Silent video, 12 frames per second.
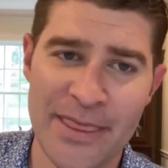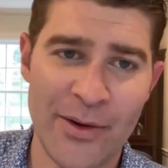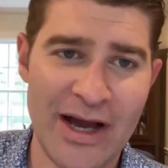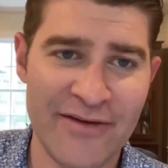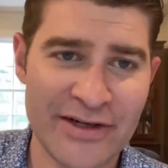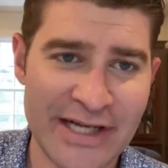
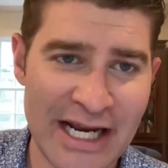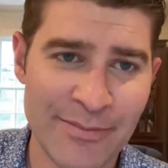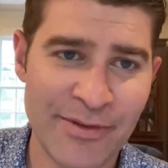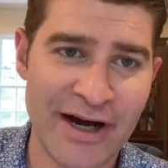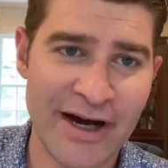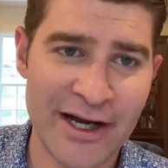They'll have a
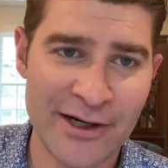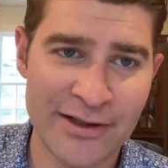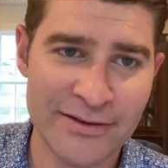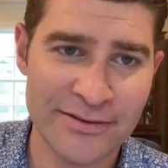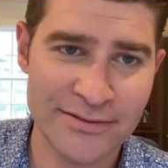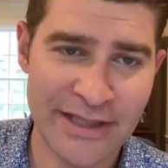data
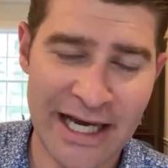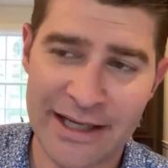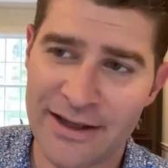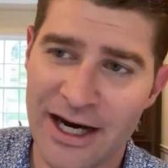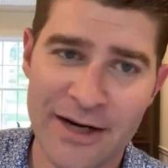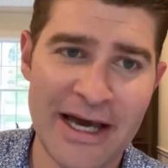provider
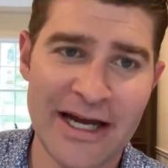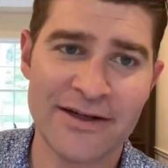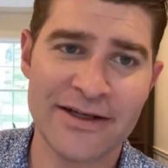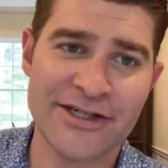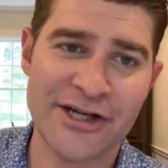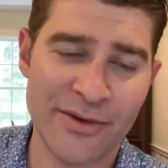that
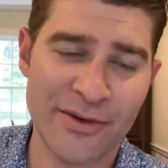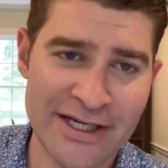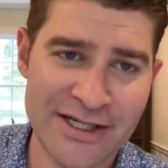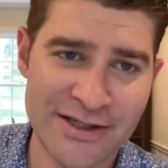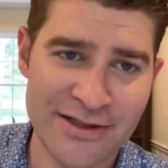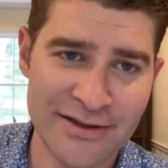automatically
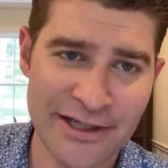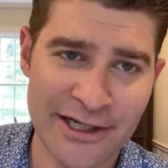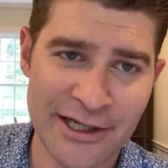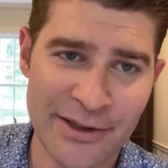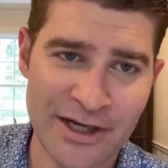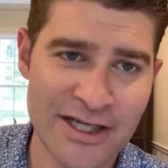generates,
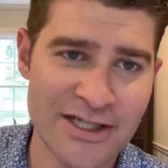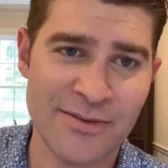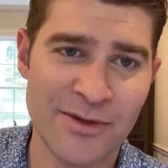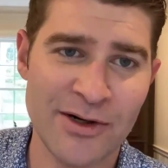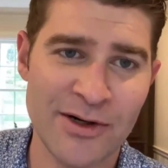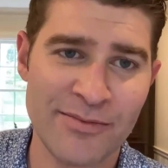
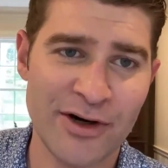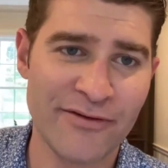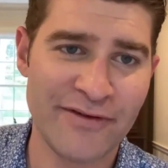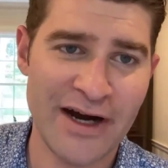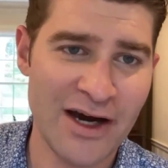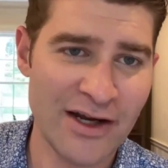customer
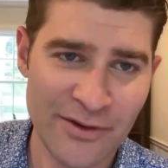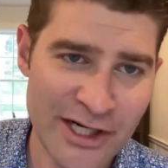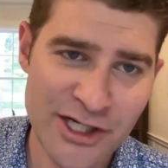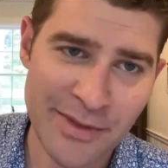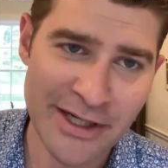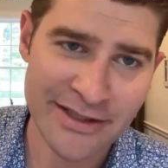profile
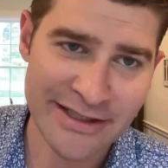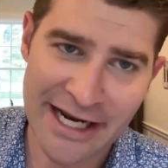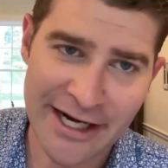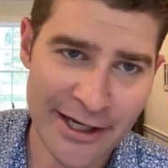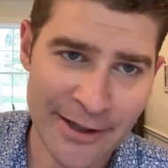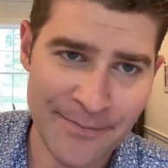enrichment
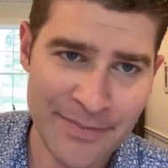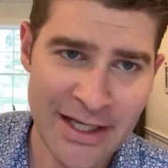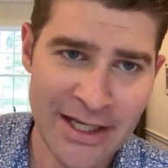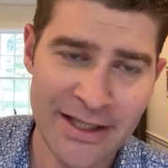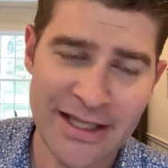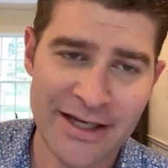data
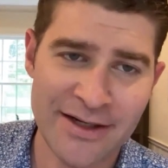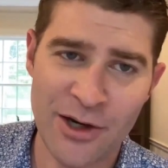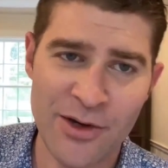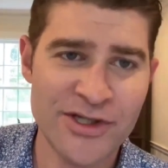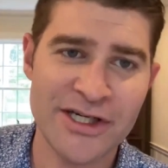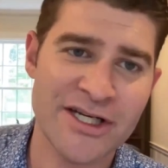that
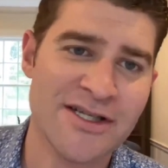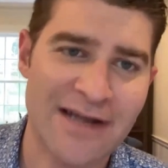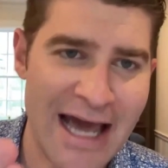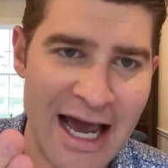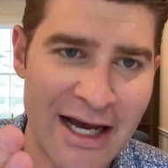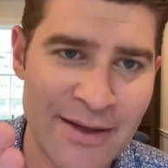goes into
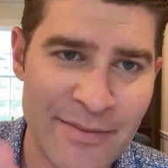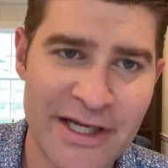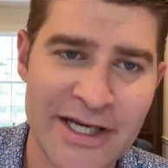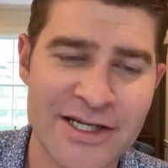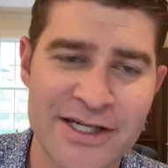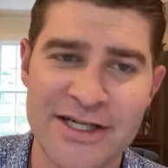Slack,
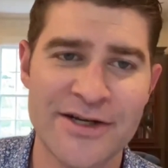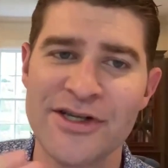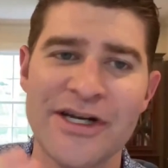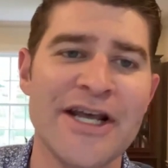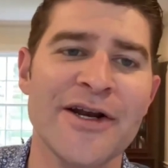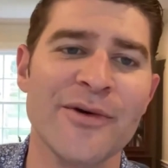because if
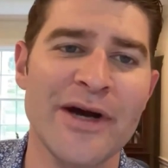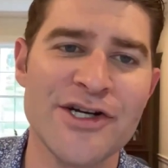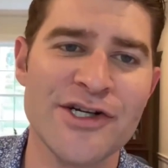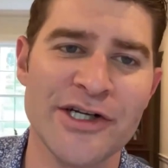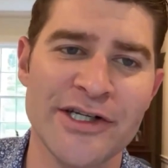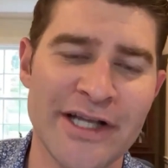there's an
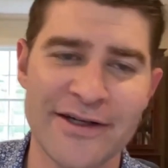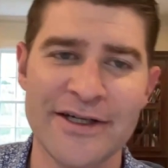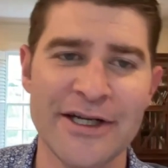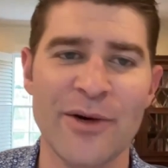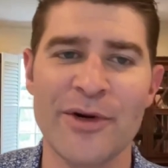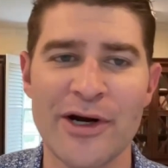integration that,
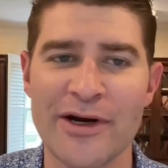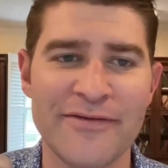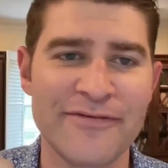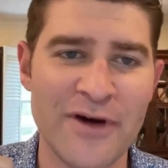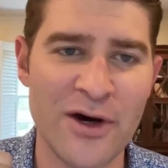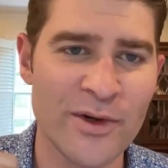when you're on the
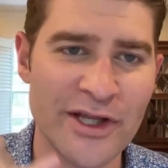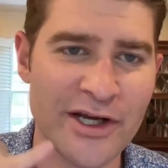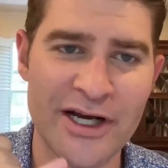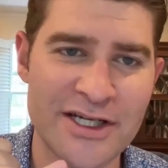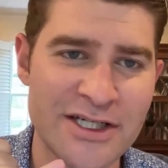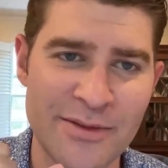phone with a
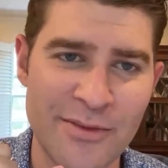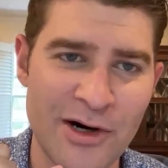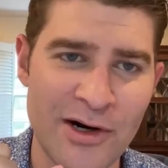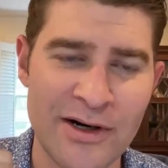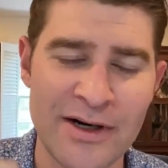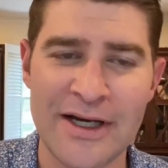
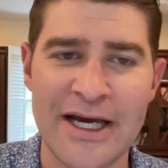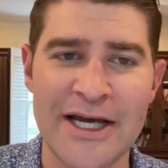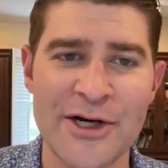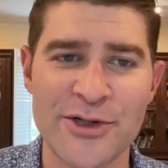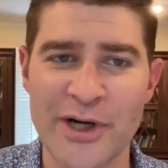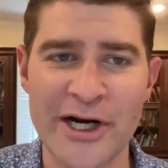customer
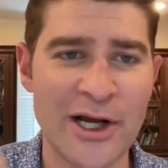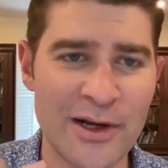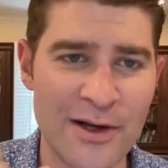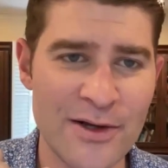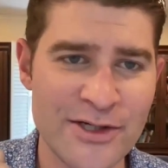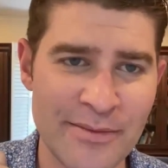and you're trying to
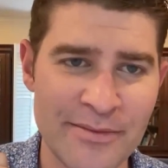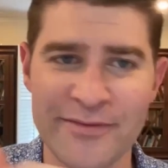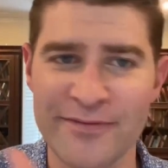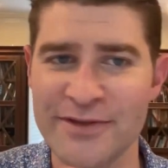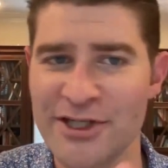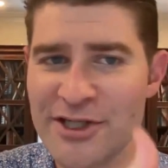close
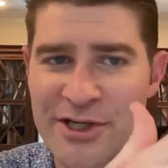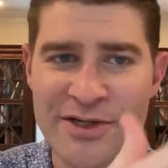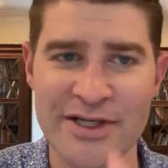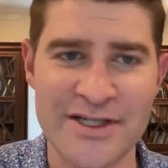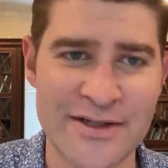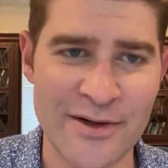them, just to
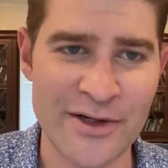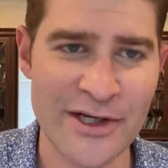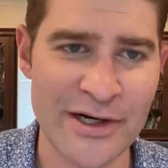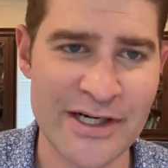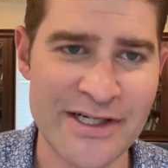use this earlier